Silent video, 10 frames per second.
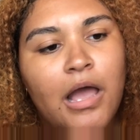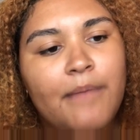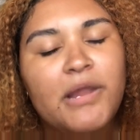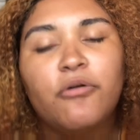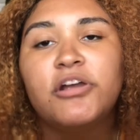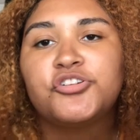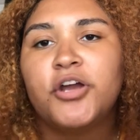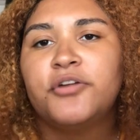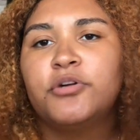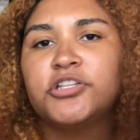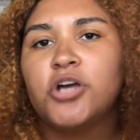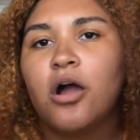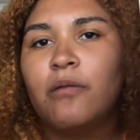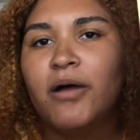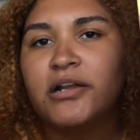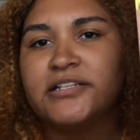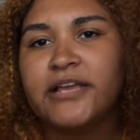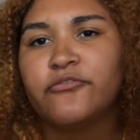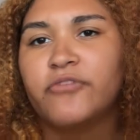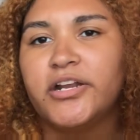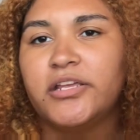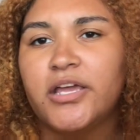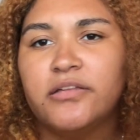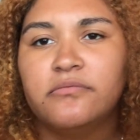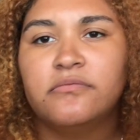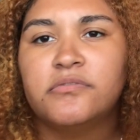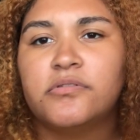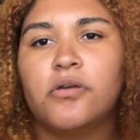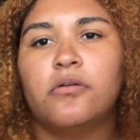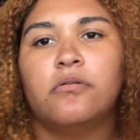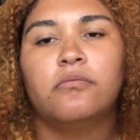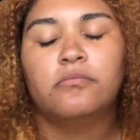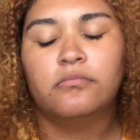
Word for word: I'm not quite sure I don't want to talk about it because I haven't read it yet so